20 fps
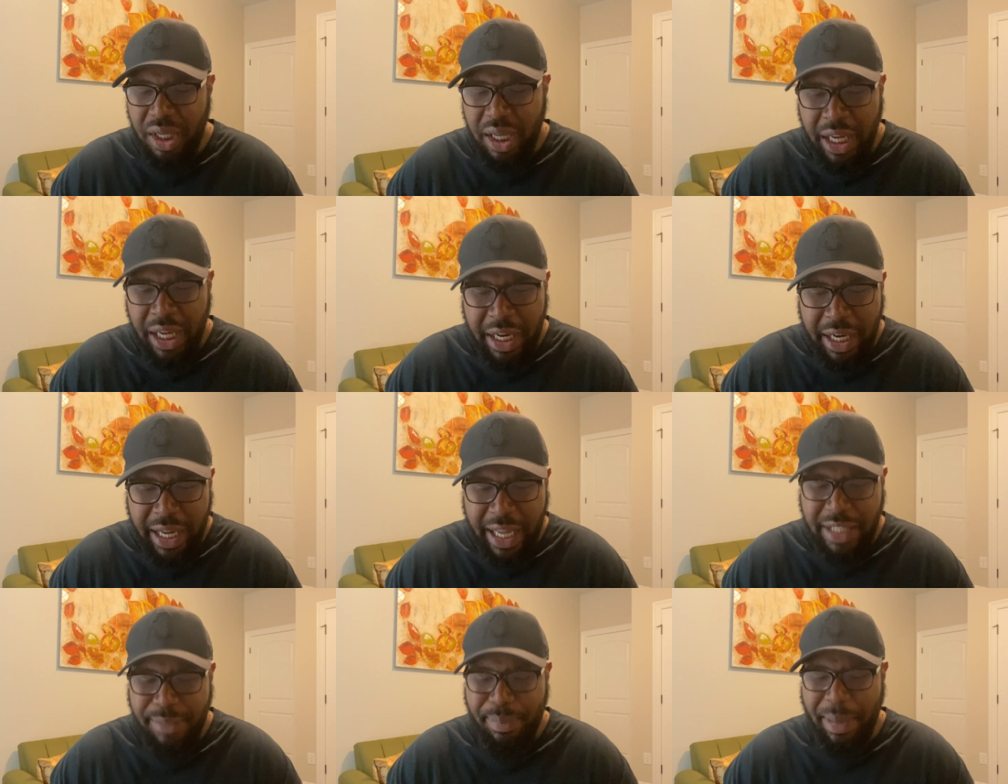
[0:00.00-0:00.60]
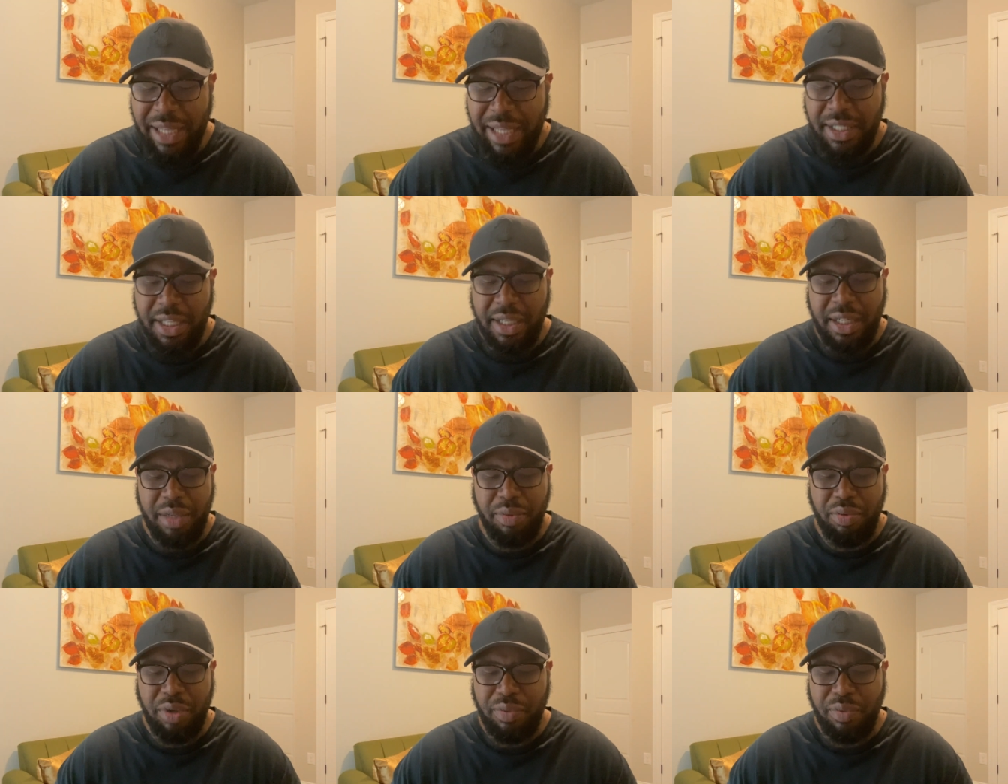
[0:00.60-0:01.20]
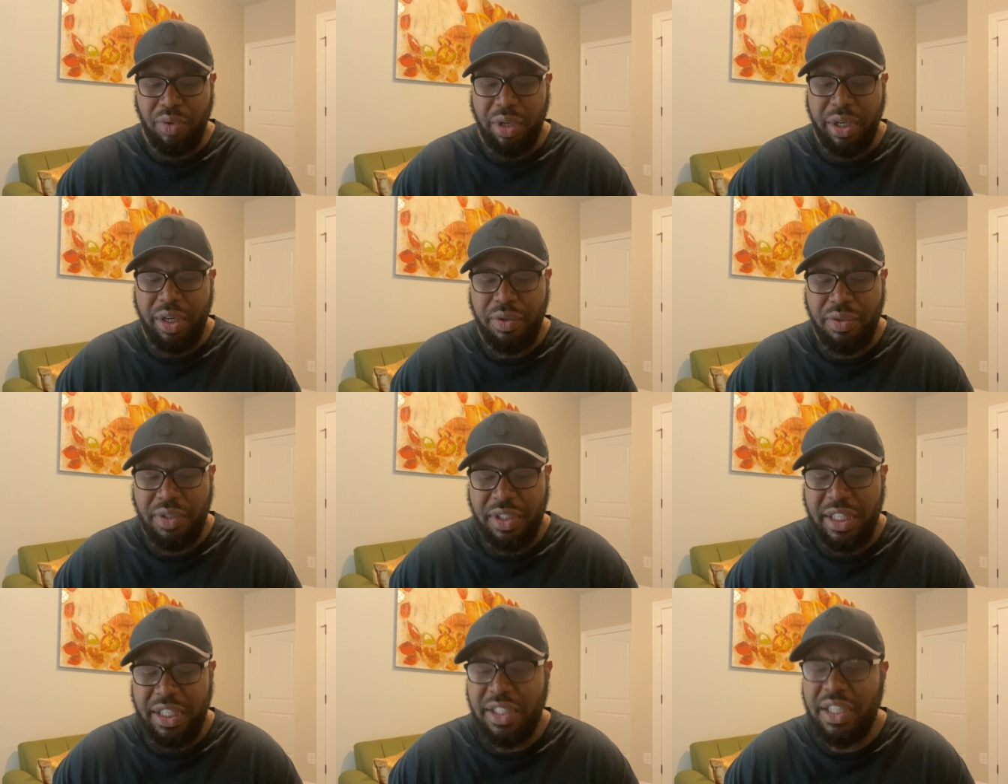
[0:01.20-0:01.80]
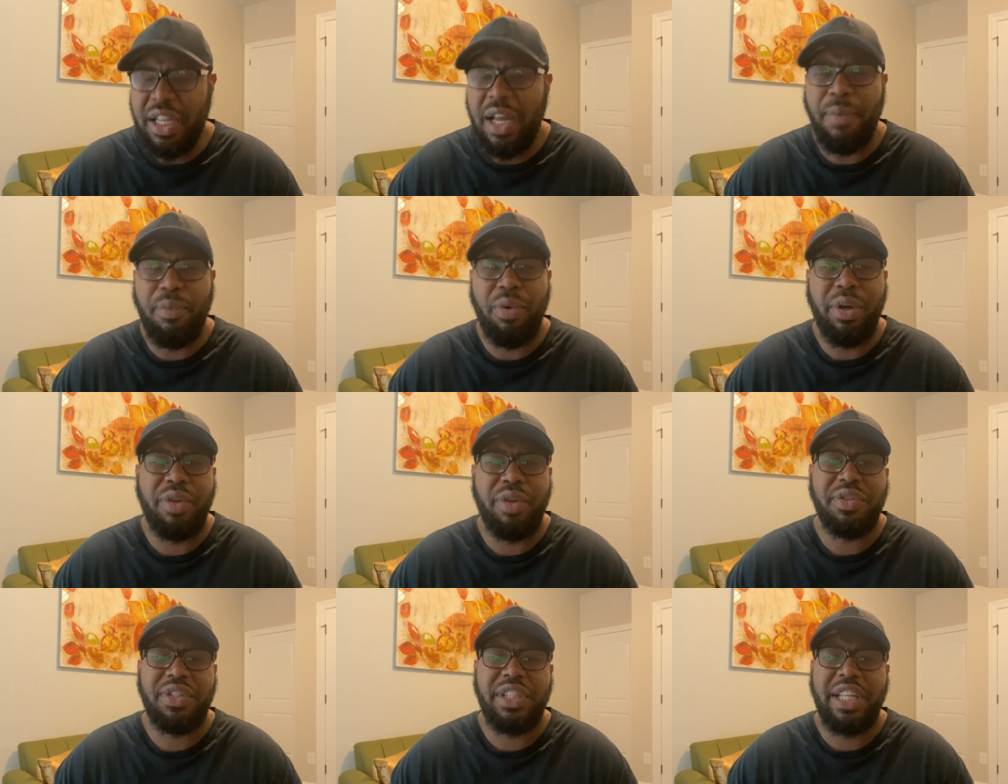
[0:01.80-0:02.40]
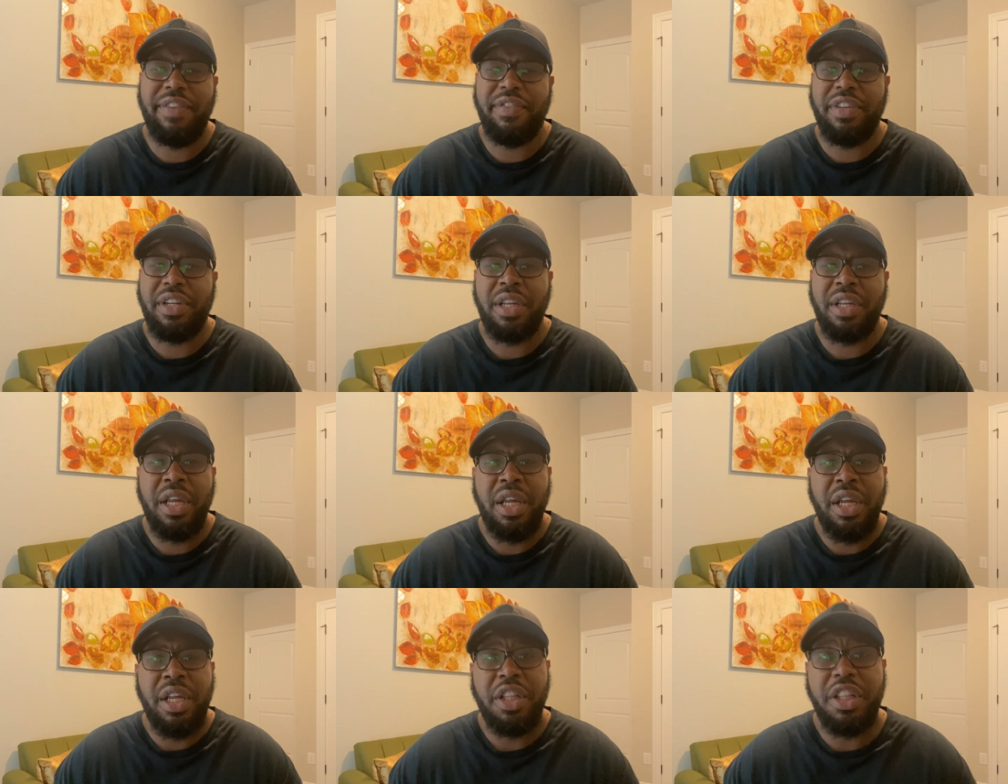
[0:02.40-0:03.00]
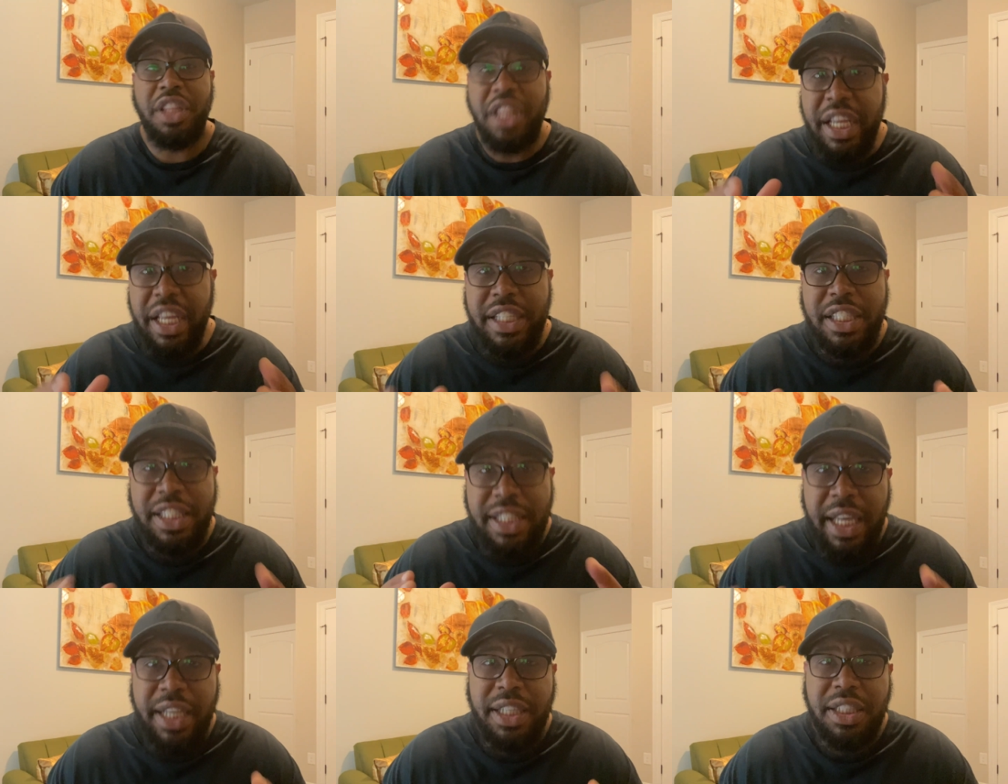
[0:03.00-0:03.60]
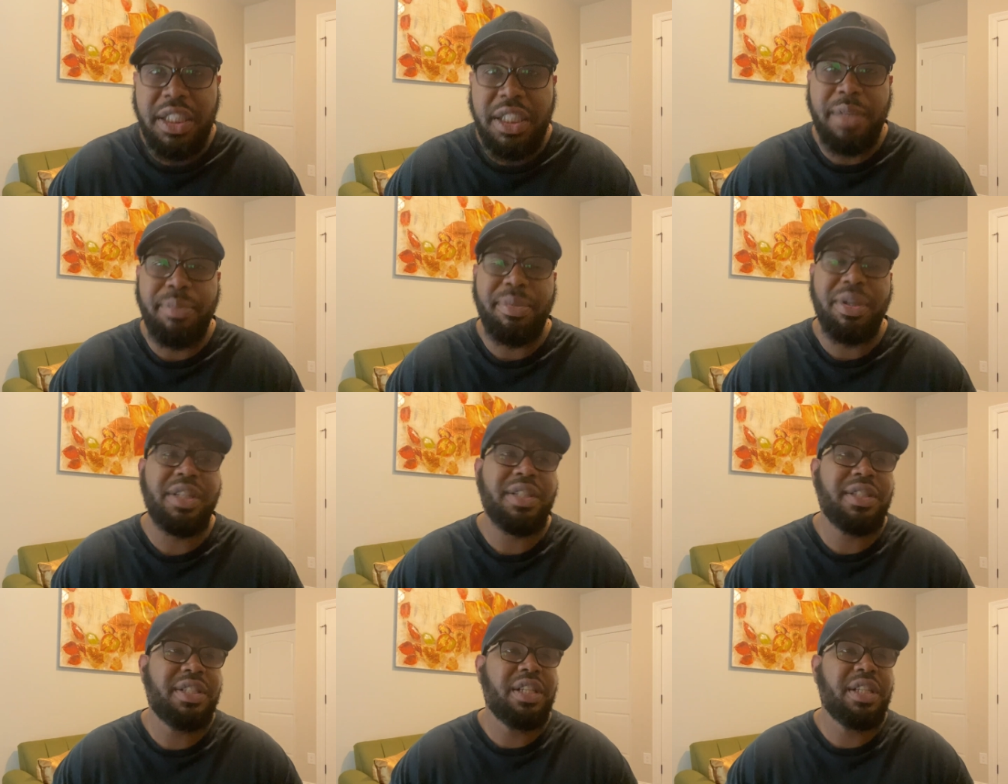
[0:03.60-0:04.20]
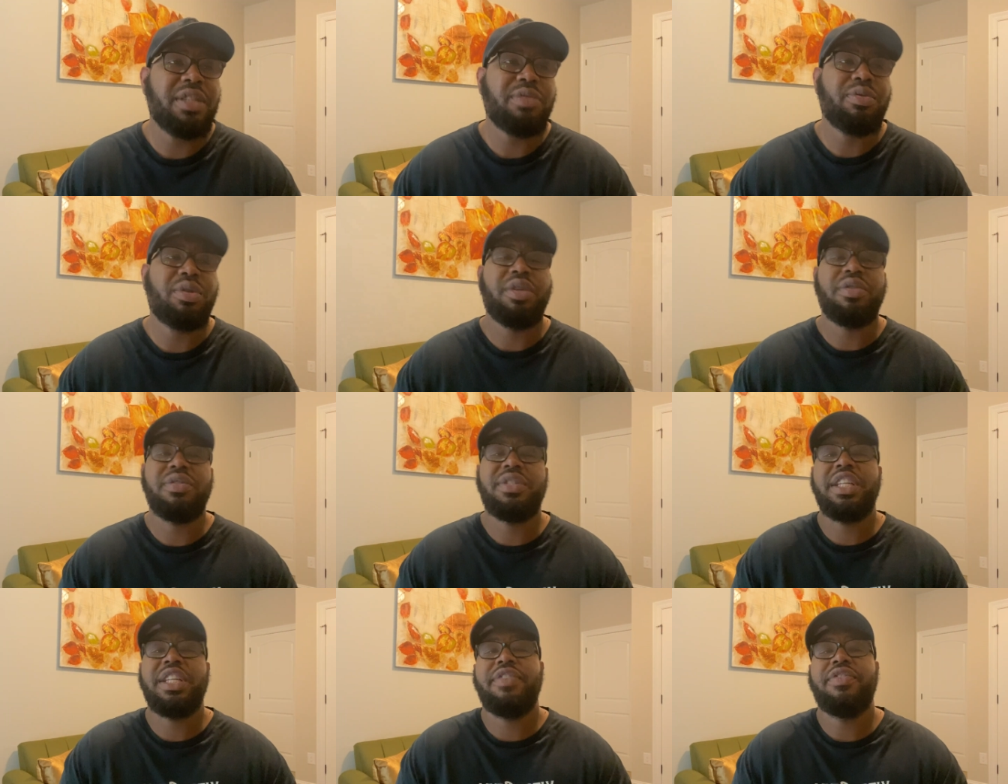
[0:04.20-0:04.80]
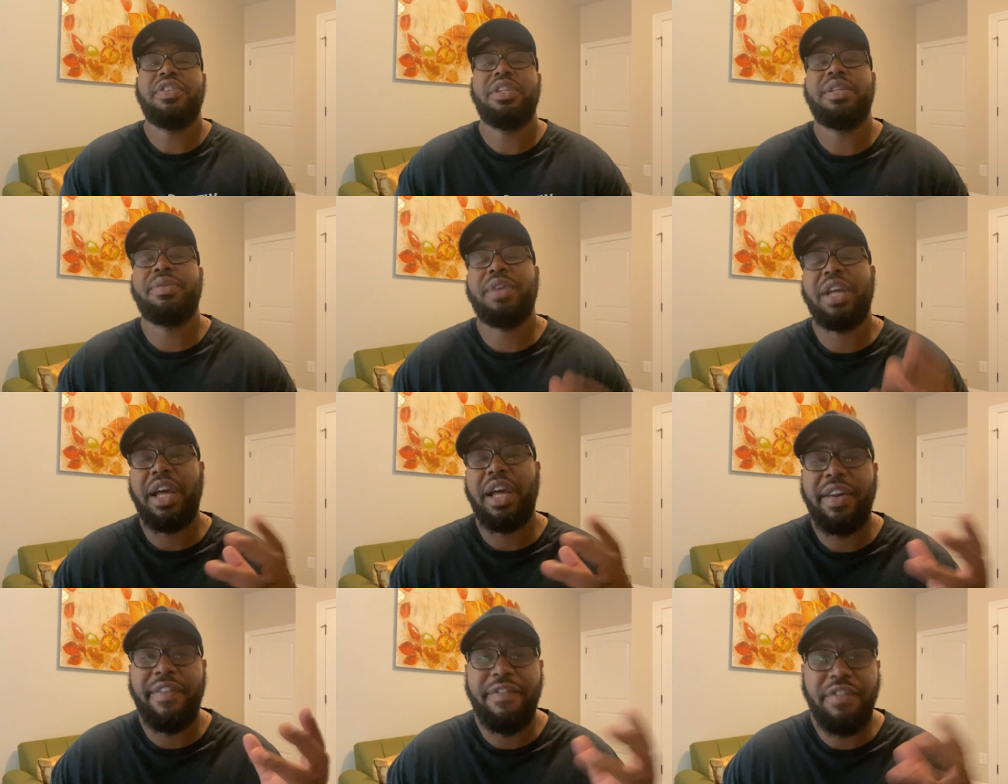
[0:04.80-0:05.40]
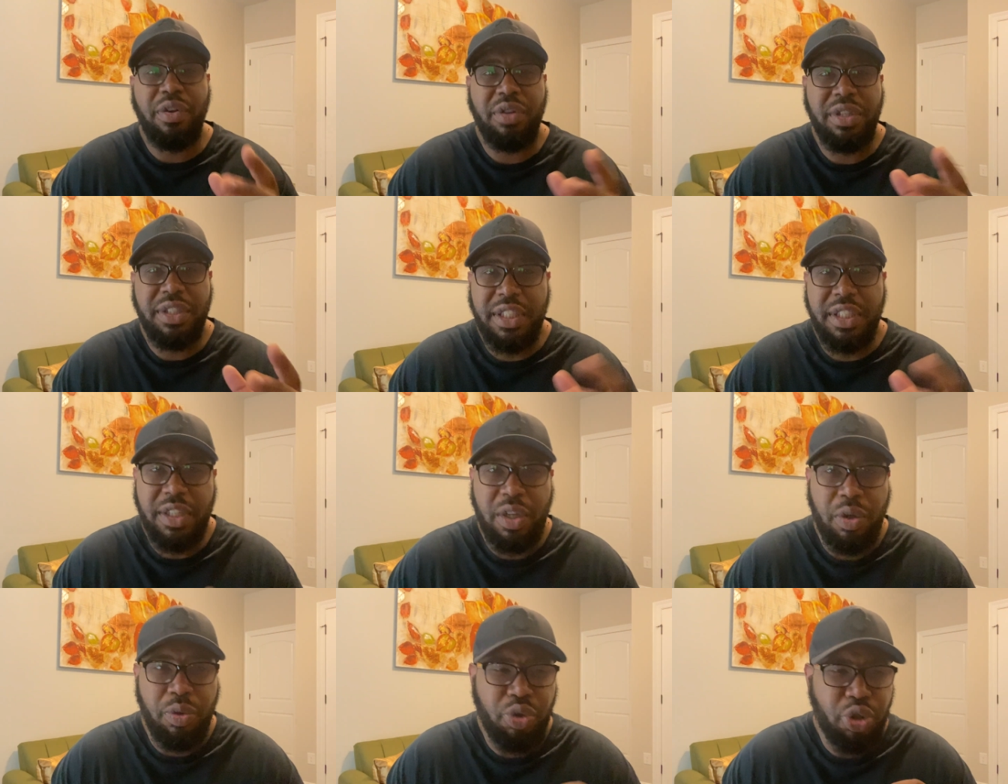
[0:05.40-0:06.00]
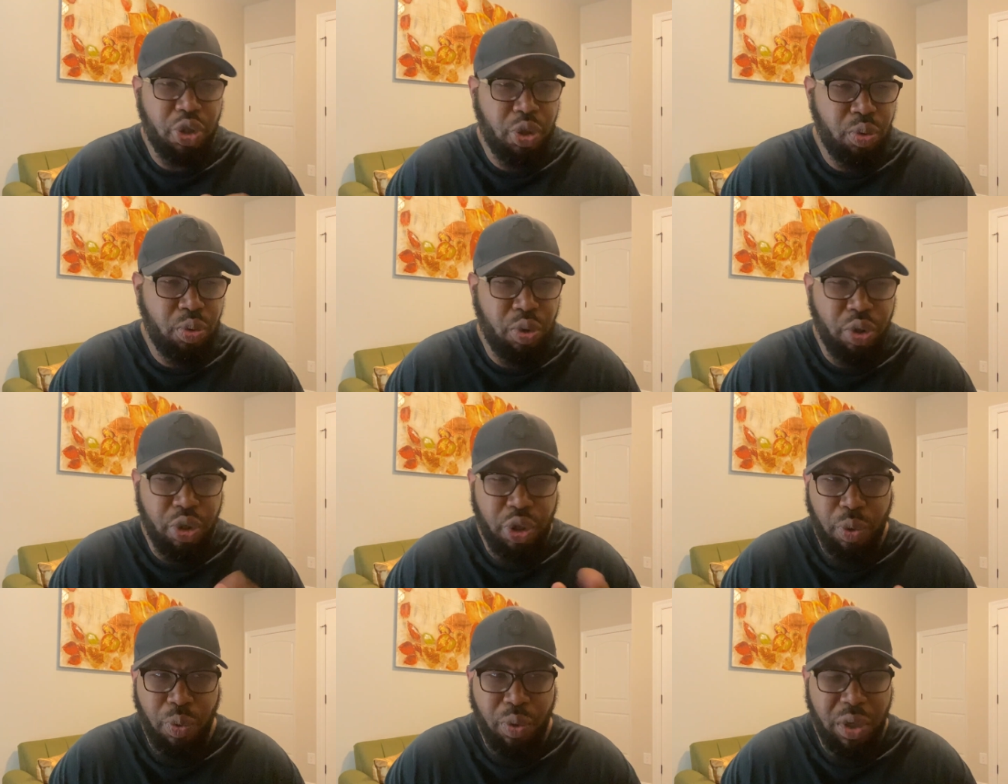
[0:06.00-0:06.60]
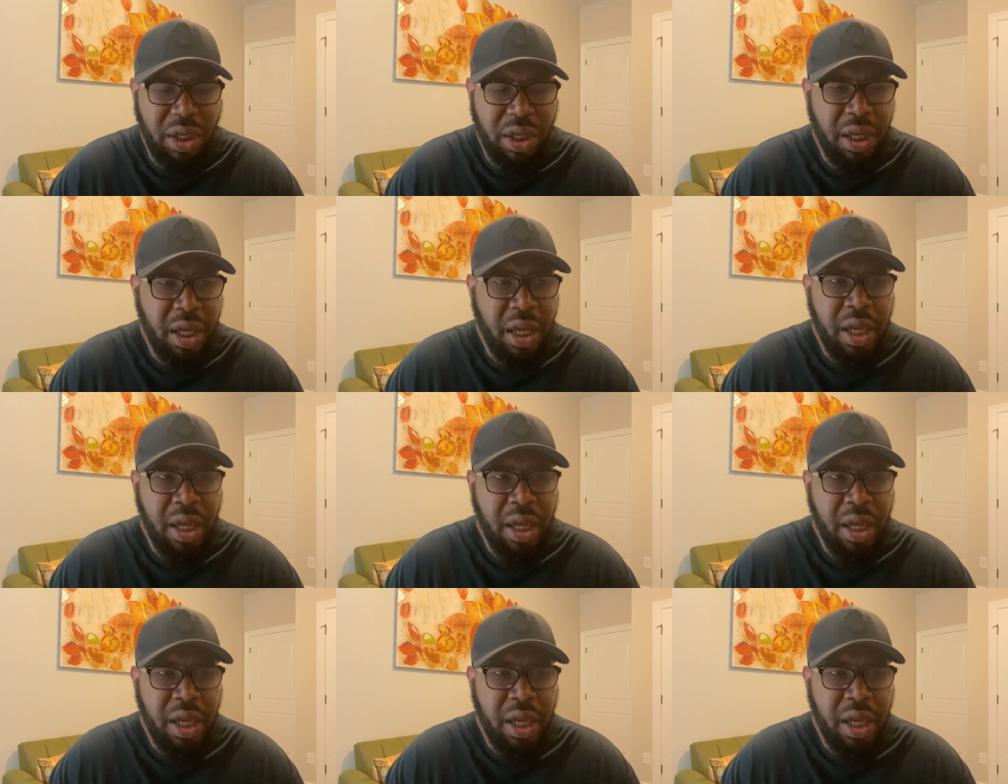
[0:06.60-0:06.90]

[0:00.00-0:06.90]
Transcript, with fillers: and that's basically what one of oh, the Psalm 107, this section, because Psalms 107, it kind of focuses on two or three